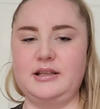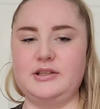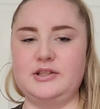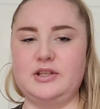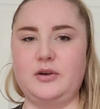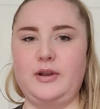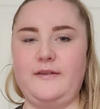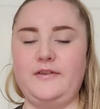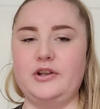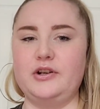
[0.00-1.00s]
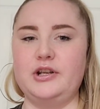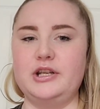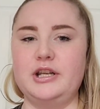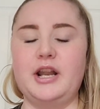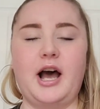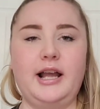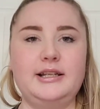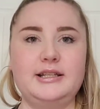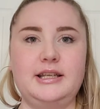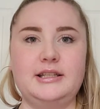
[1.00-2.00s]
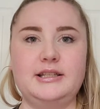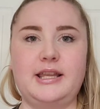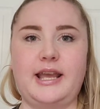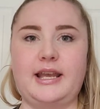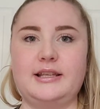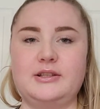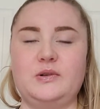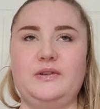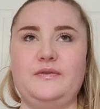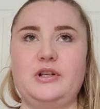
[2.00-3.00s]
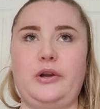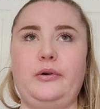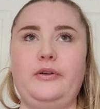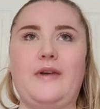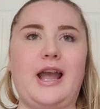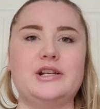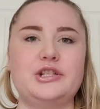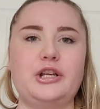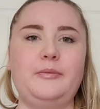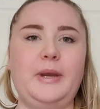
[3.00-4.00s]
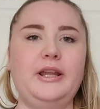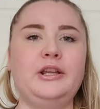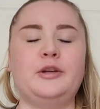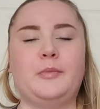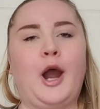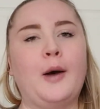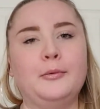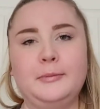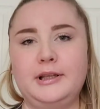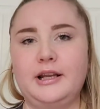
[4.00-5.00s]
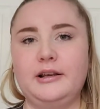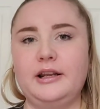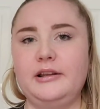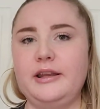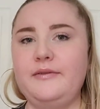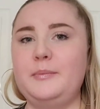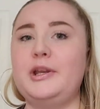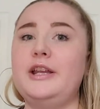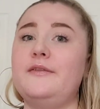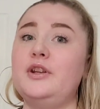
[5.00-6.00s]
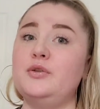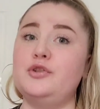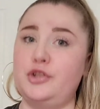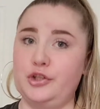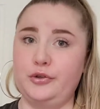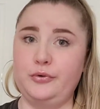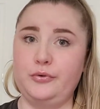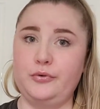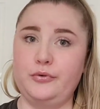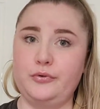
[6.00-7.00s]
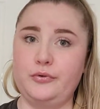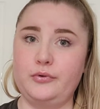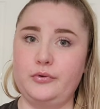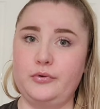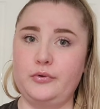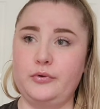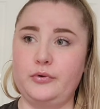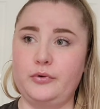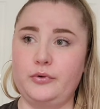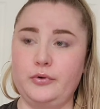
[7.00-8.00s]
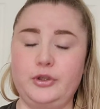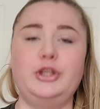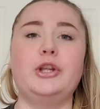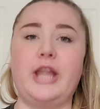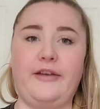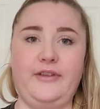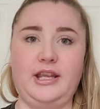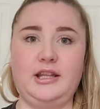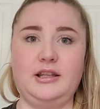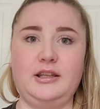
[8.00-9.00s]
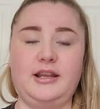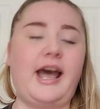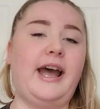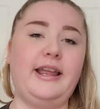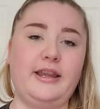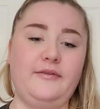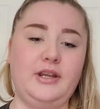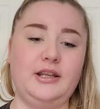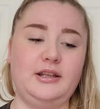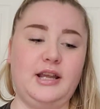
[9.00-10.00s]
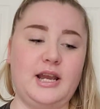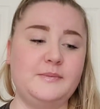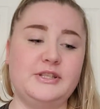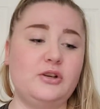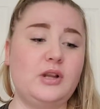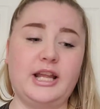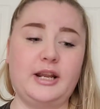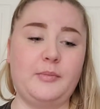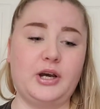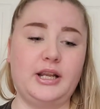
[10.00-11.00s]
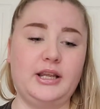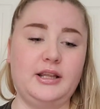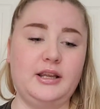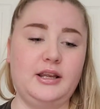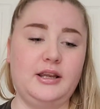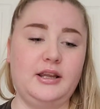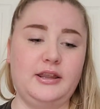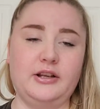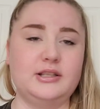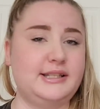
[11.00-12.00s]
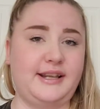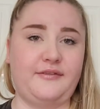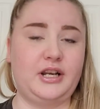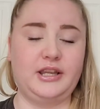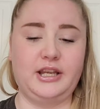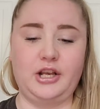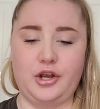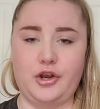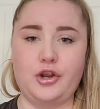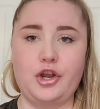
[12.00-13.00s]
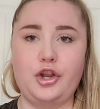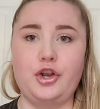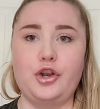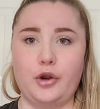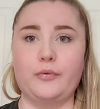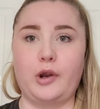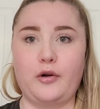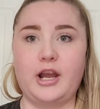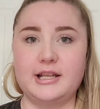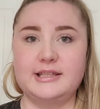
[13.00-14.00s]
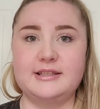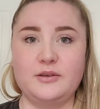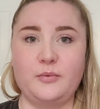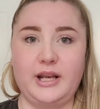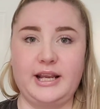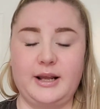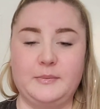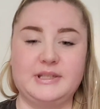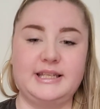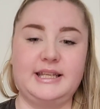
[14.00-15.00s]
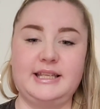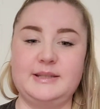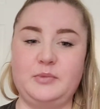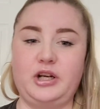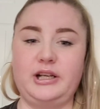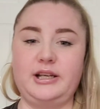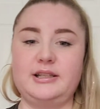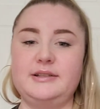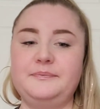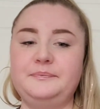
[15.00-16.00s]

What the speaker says: So if you're not into that sort of tone of eyeshadow palette, you're probably not going to love it. But if you do, you'll love it. I love it. I'm so glad I bought it. There's definitely no regrets when it comes to this product.